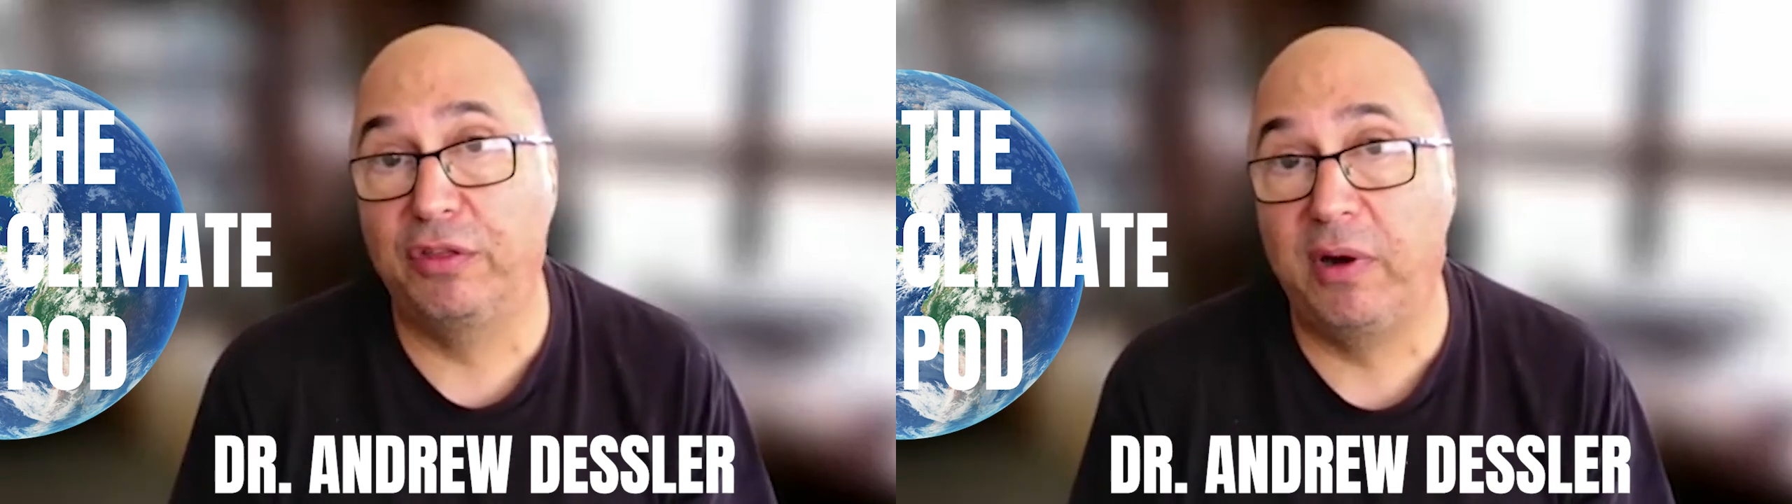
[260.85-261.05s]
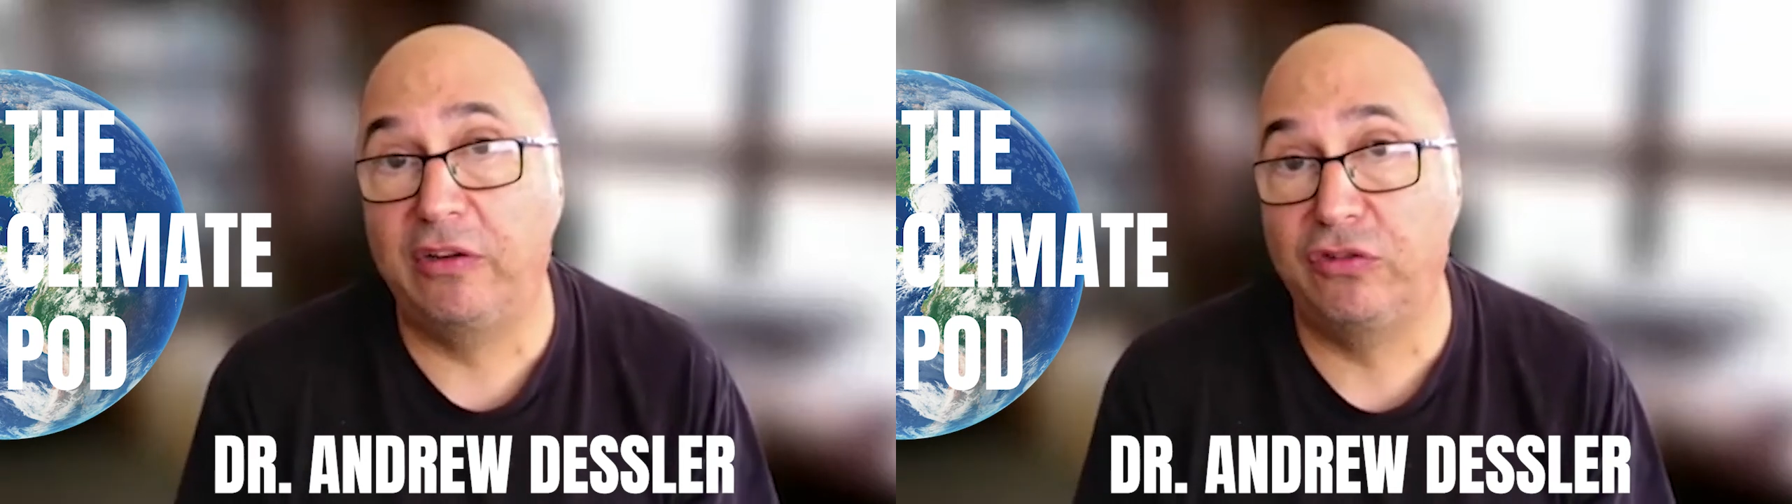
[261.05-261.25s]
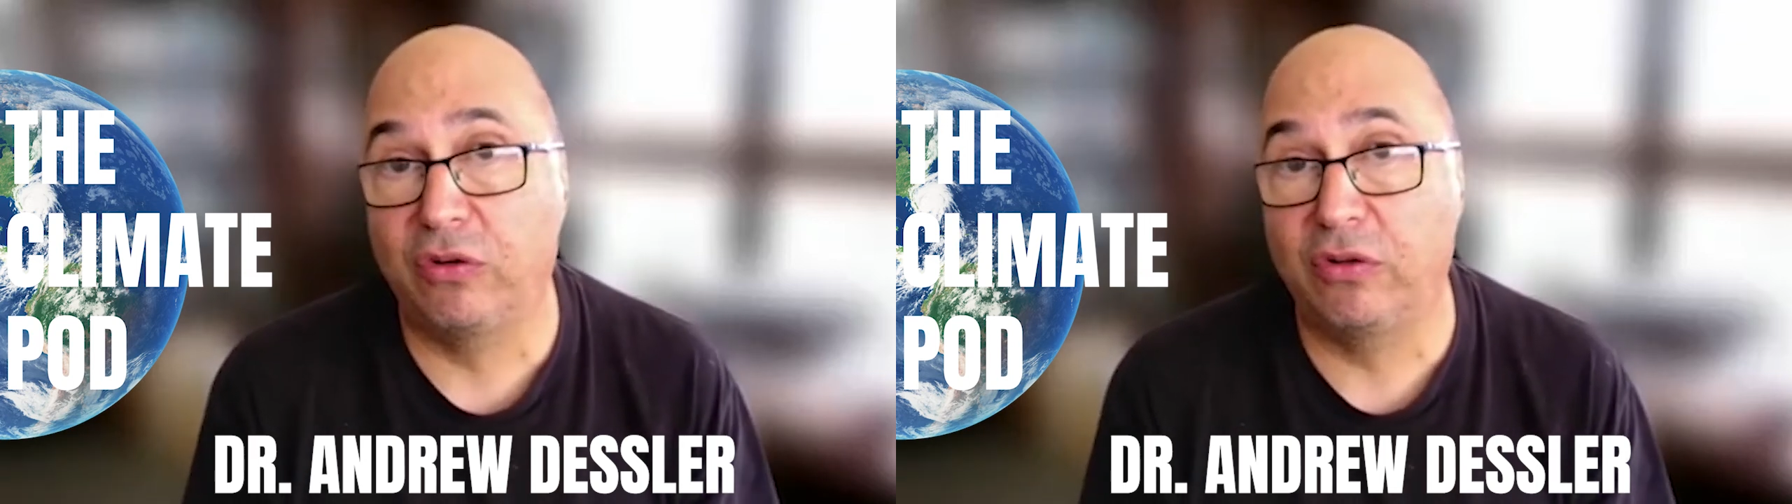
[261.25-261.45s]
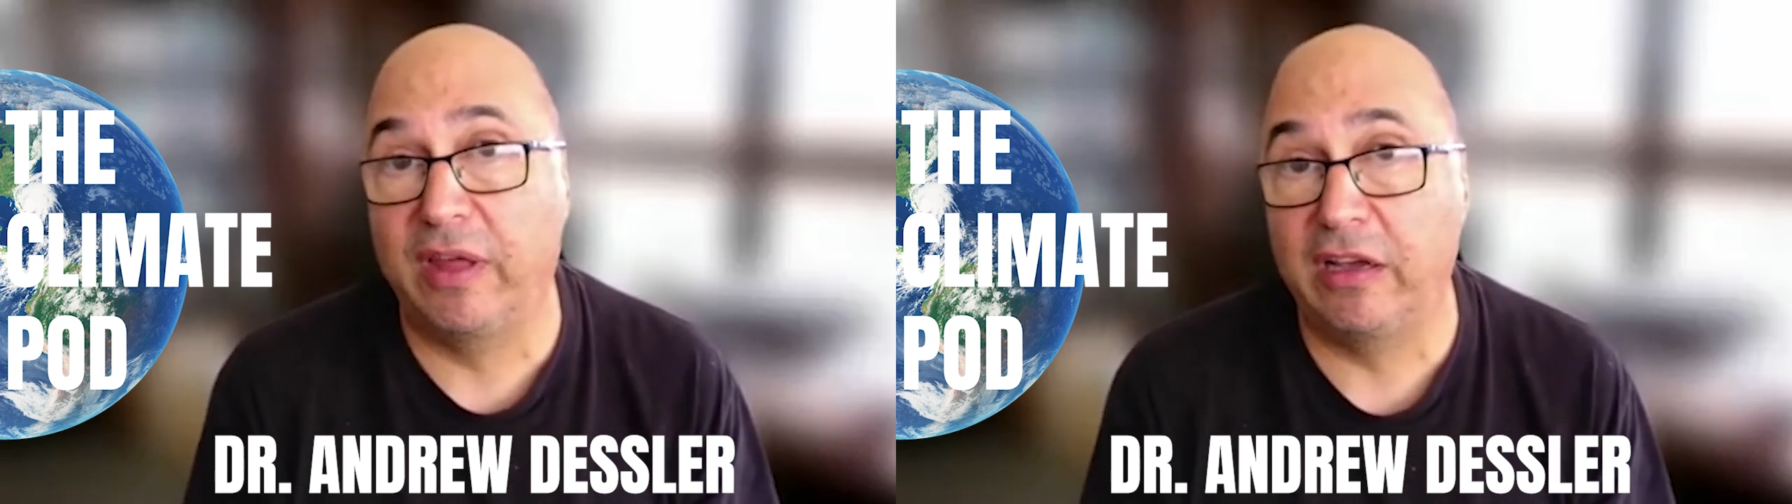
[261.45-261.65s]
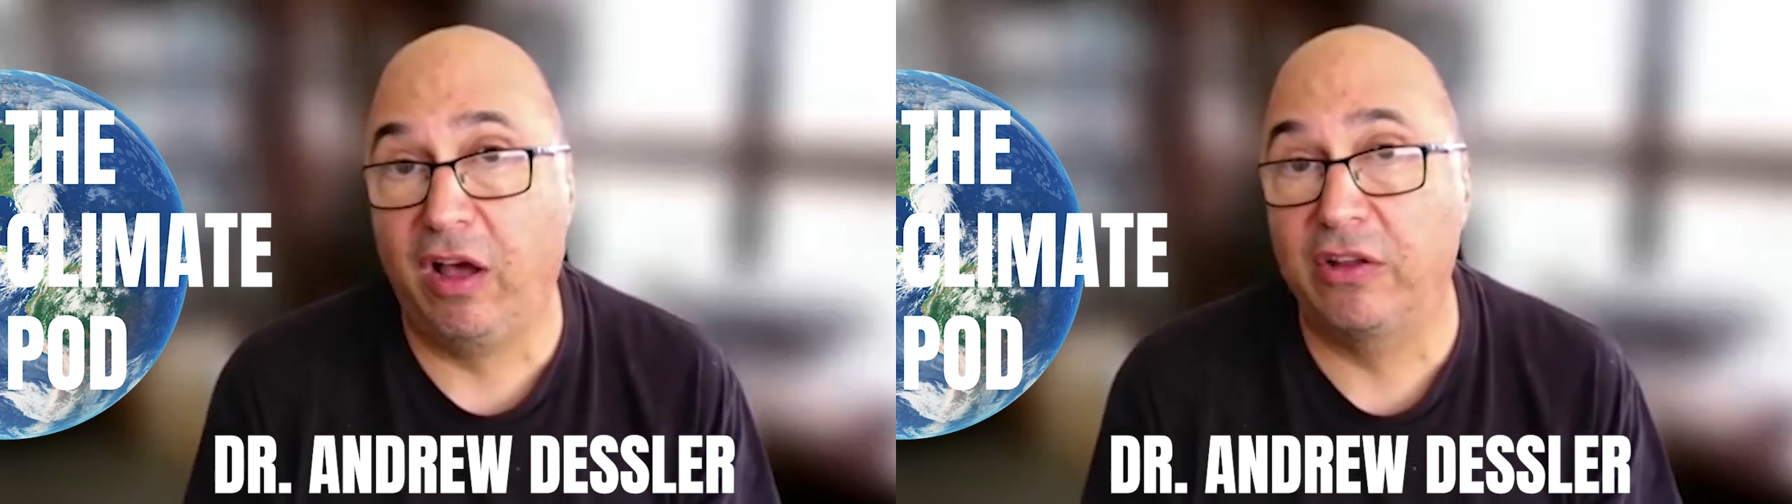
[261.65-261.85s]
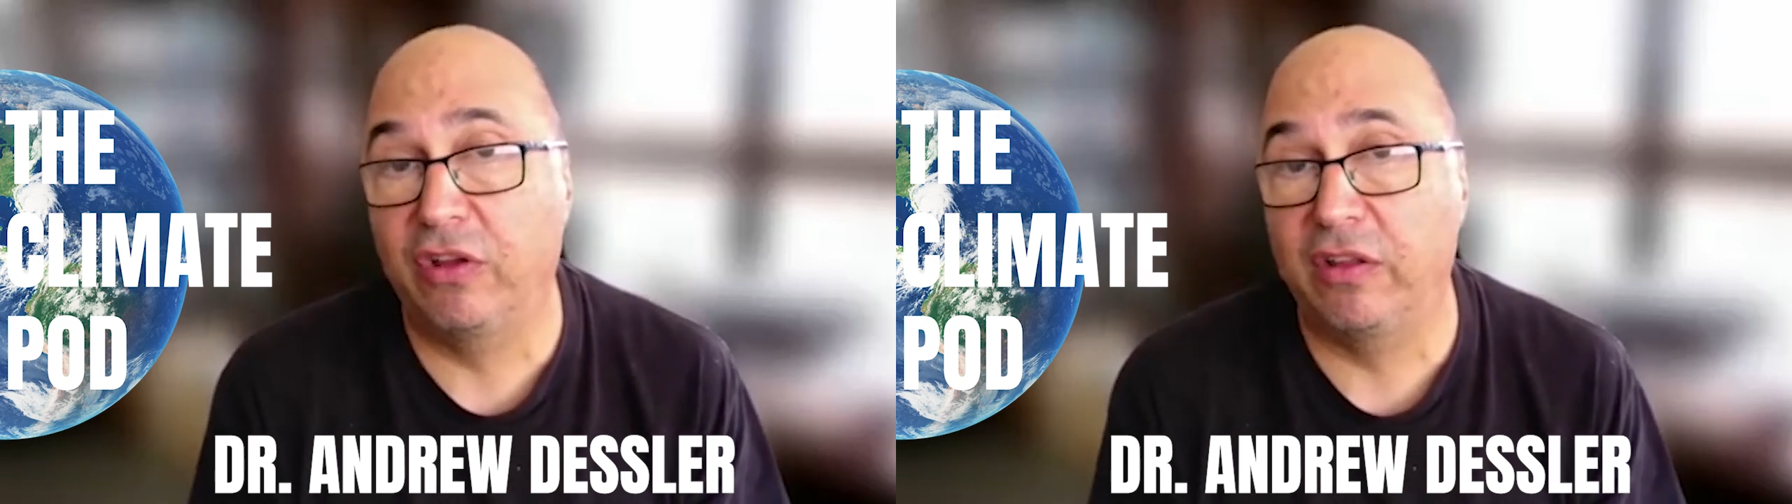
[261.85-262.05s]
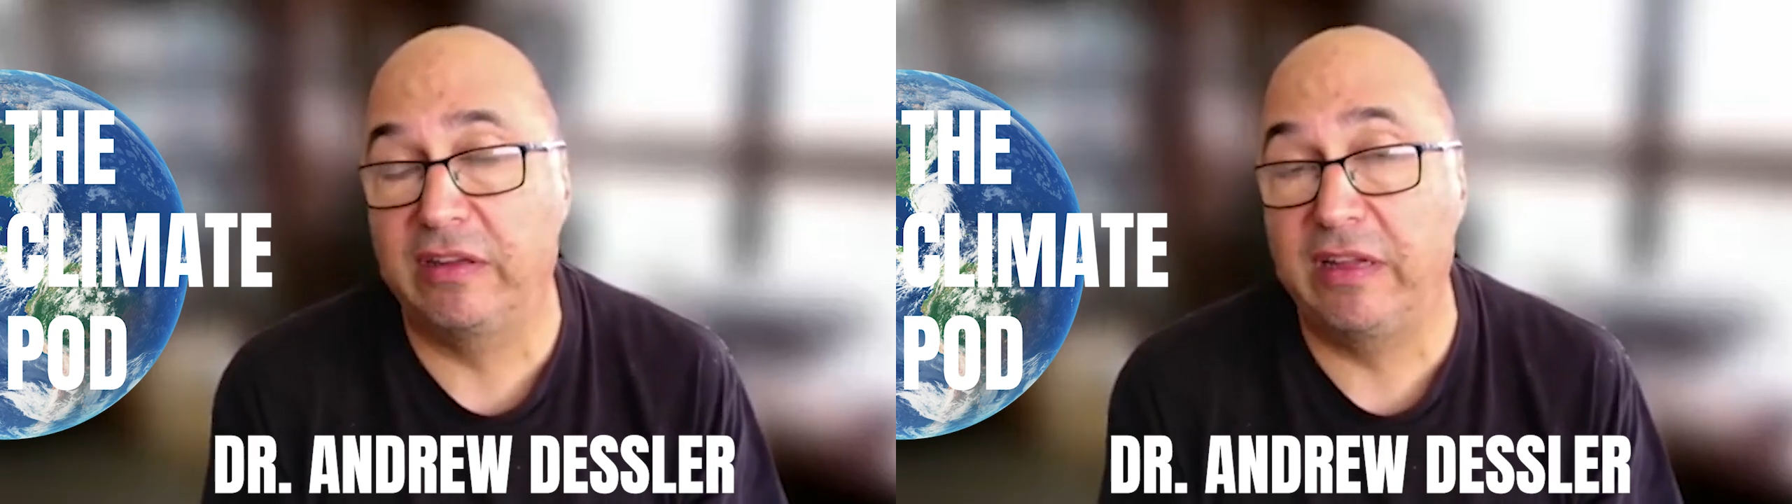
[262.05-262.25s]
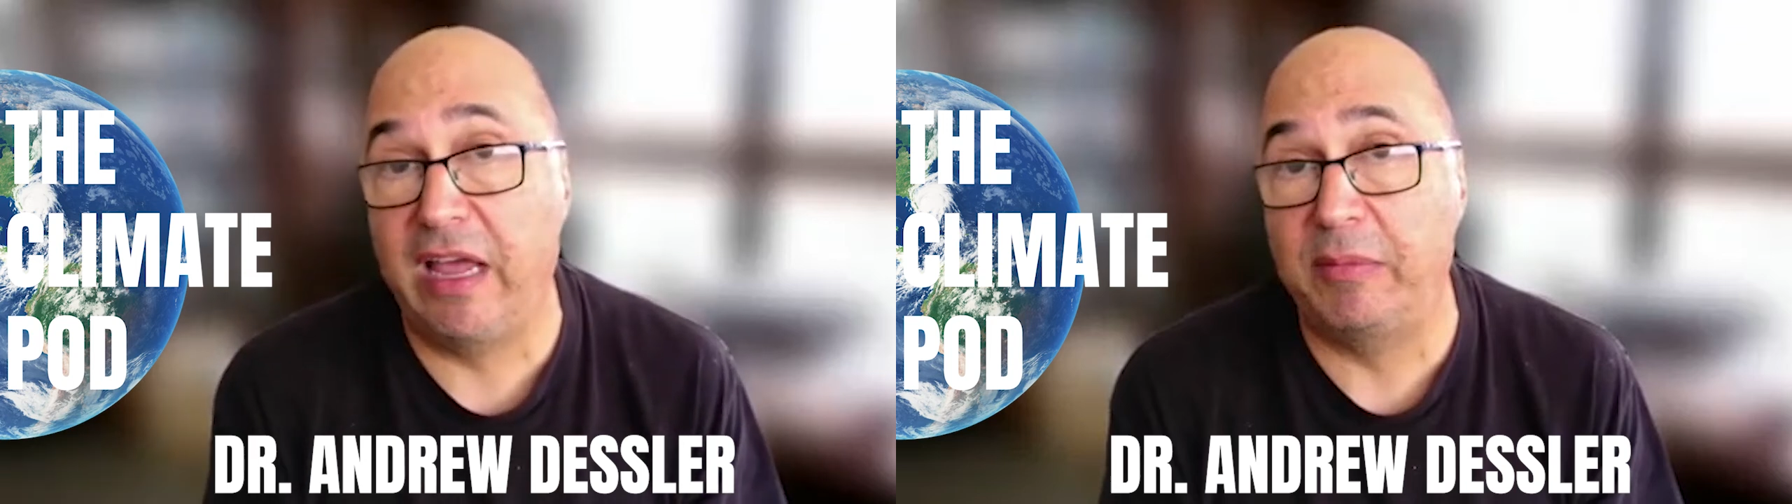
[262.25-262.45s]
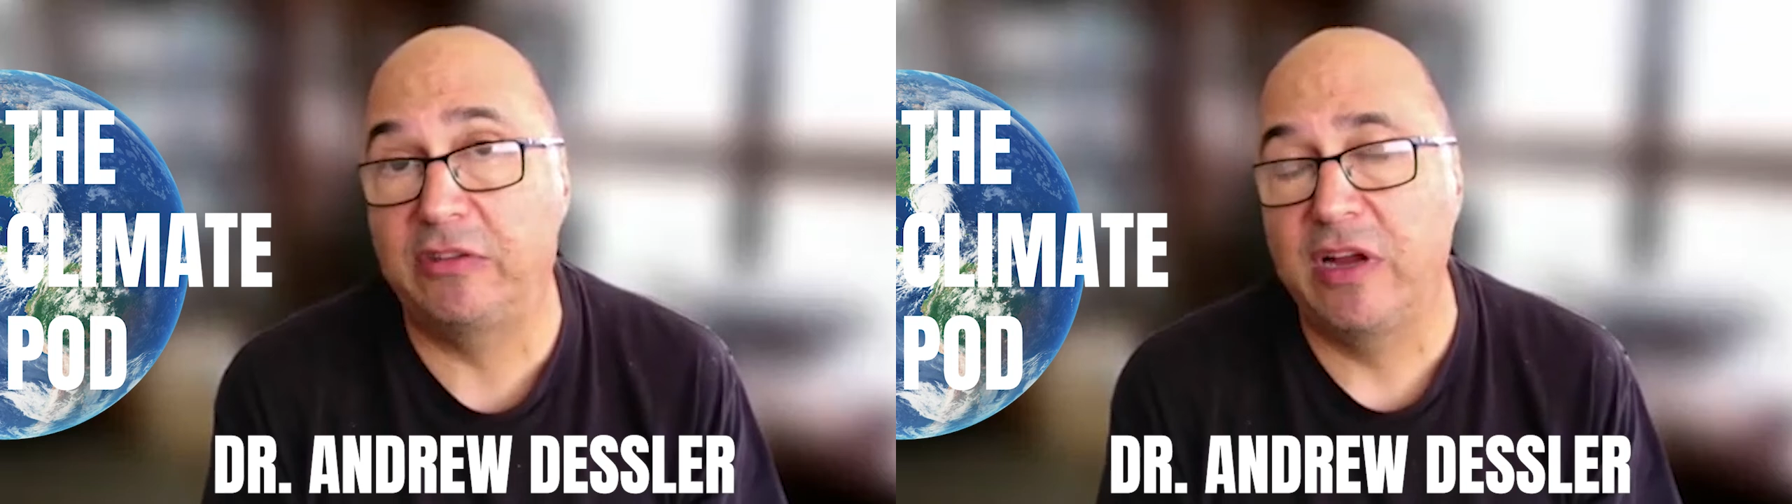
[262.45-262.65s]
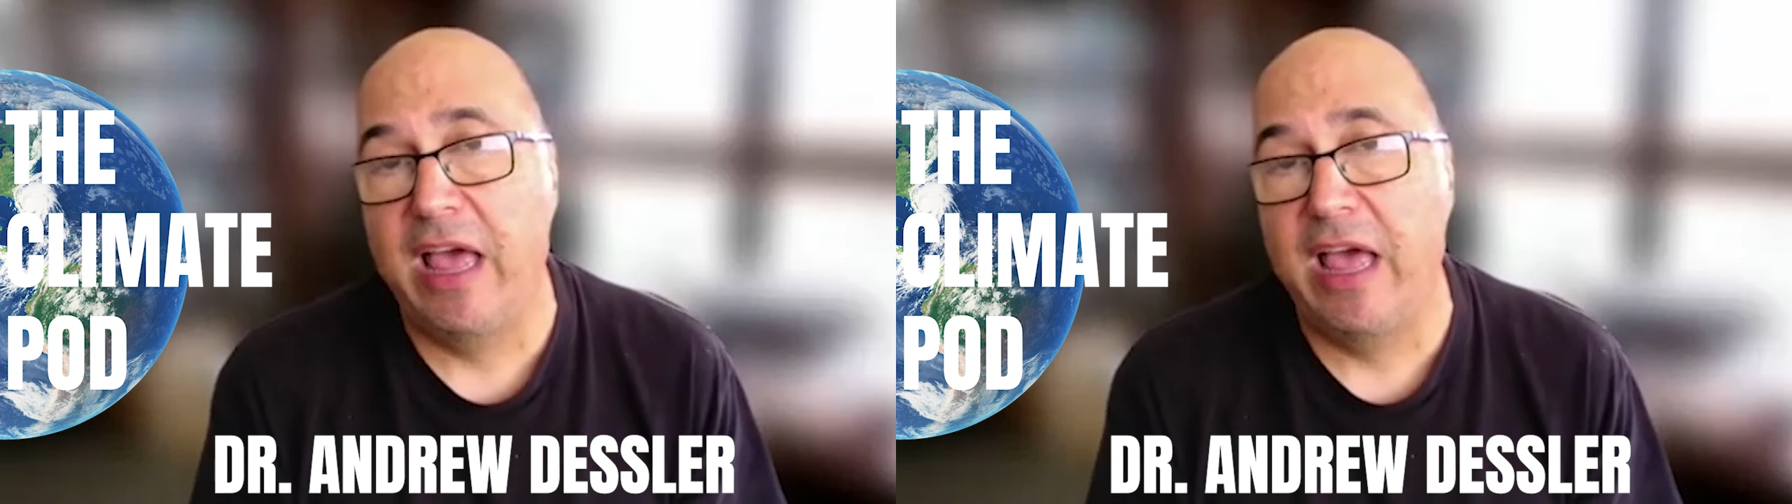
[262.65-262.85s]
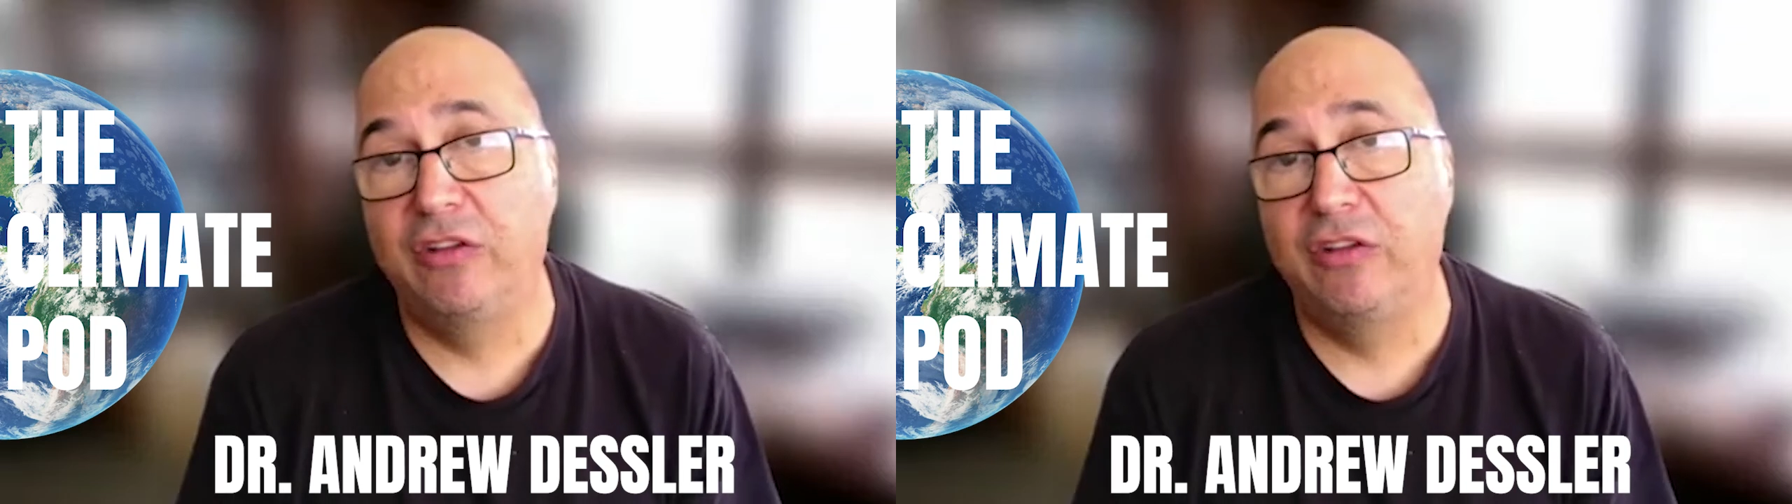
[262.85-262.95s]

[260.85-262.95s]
threshold that causes all the damage.